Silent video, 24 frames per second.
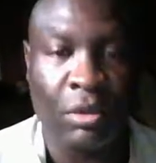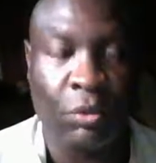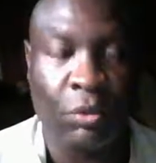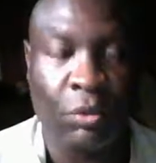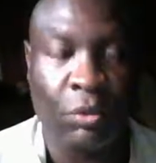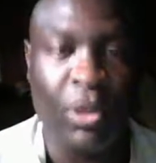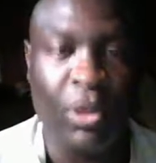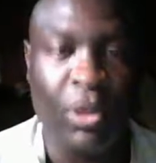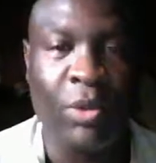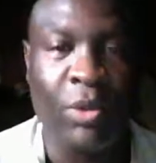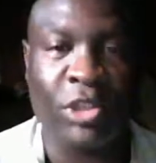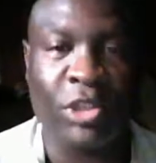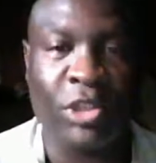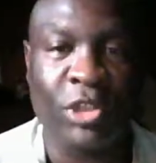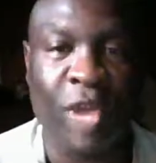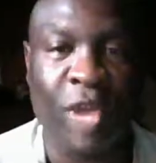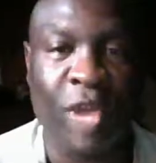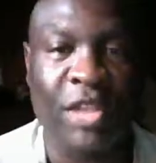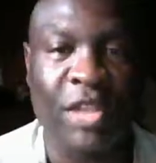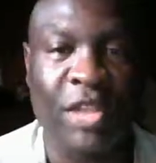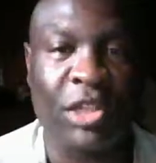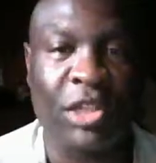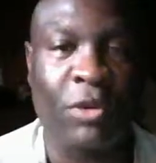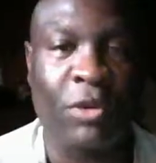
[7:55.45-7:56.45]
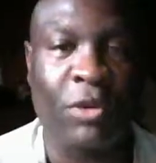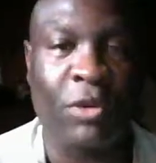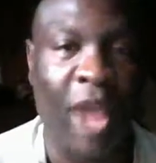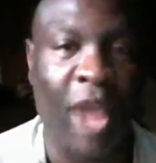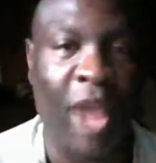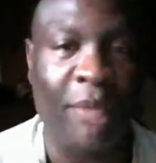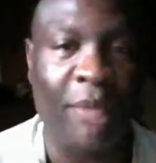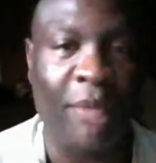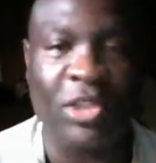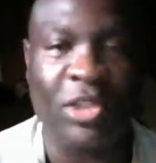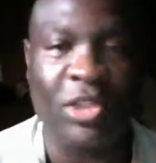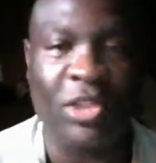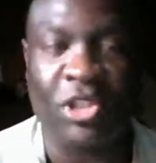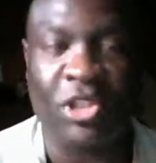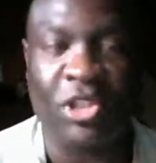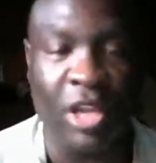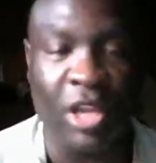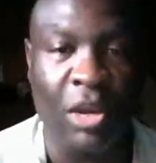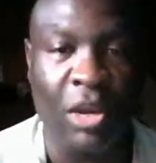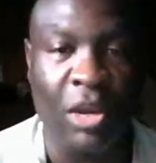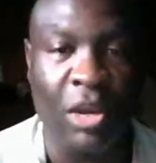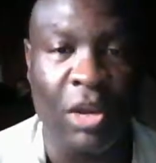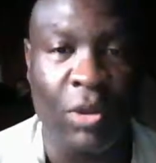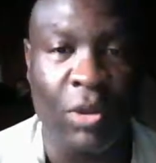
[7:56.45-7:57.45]
we will try to grab the
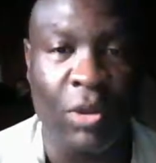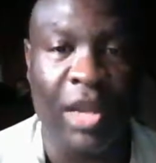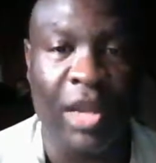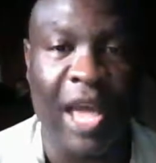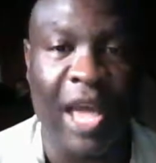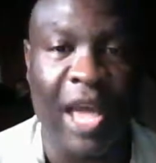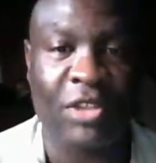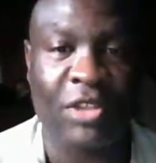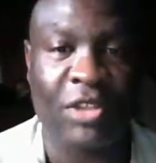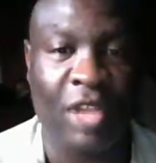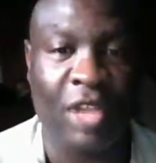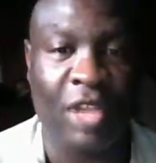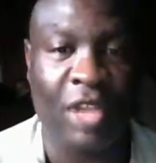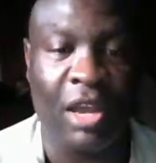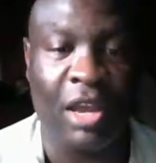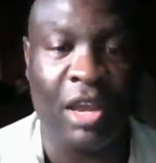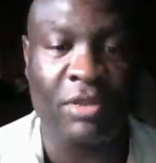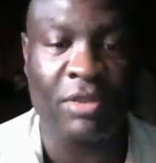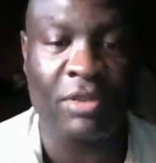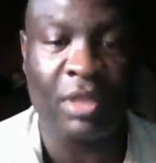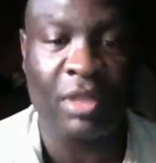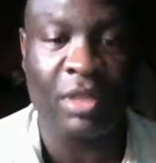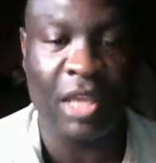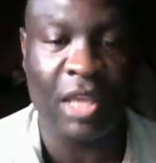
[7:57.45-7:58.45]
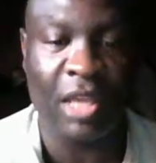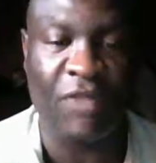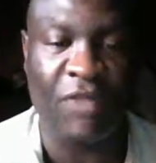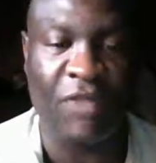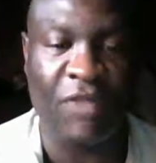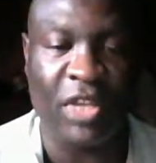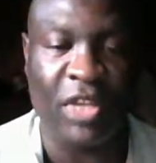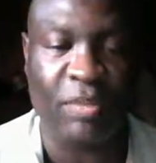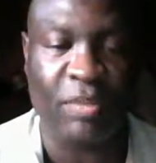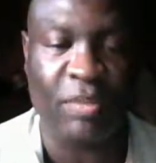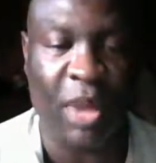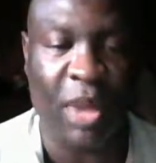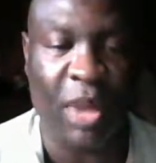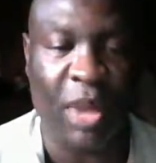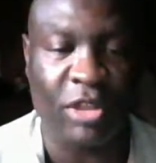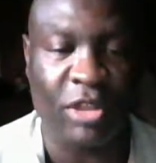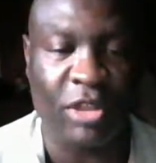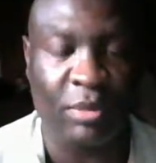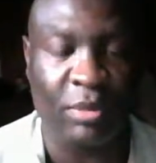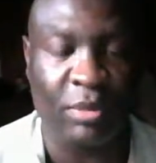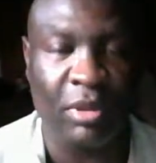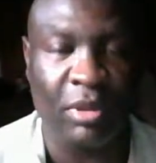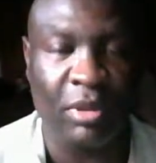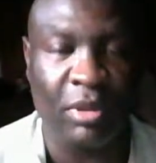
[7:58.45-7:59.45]
steering wheel ourselves if it is
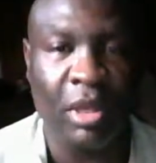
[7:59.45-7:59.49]
possible,